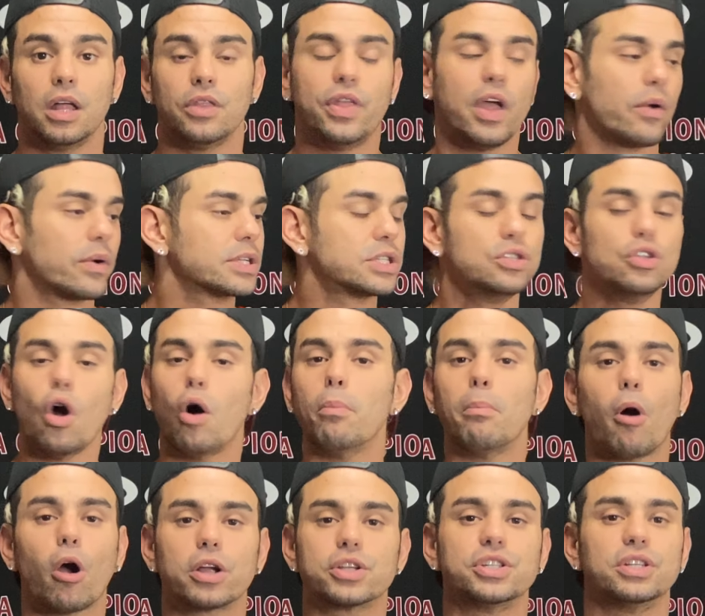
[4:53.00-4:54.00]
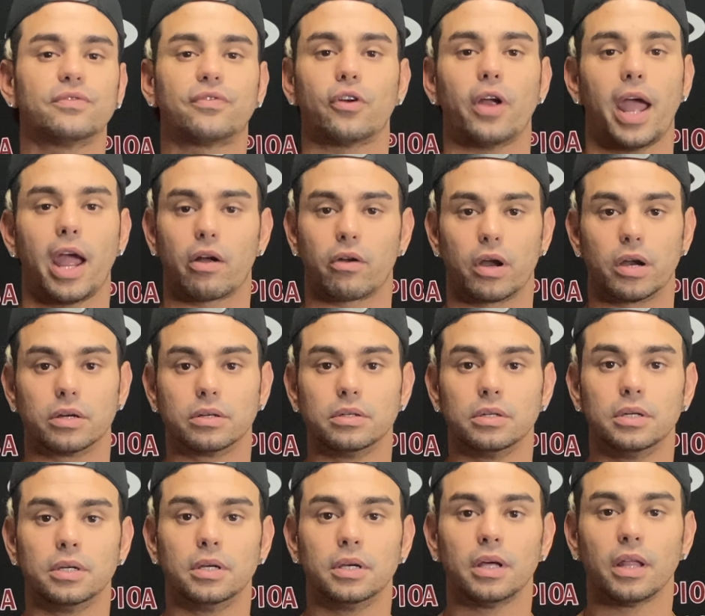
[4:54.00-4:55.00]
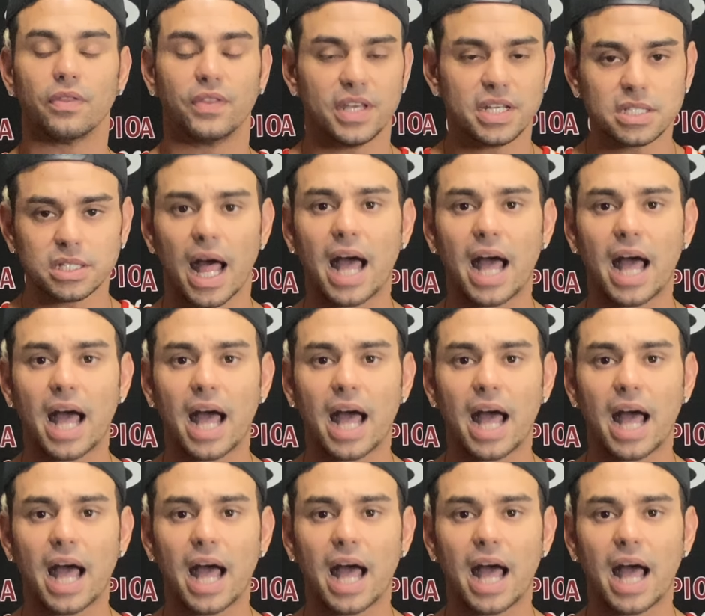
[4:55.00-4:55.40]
There is no margin for error. These